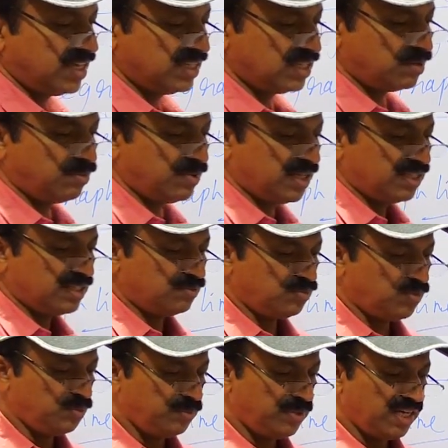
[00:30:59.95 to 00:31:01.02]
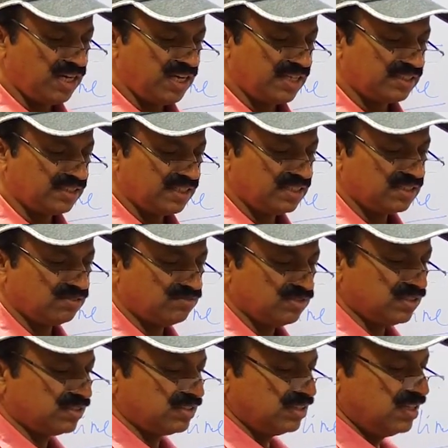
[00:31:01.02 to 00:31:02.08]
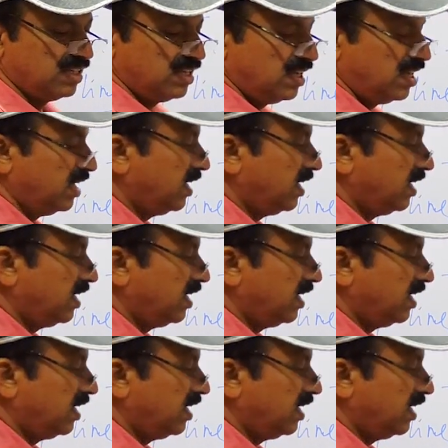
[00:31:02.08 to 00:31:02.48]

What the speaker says: Hyderabad and Mumbai, like that it was.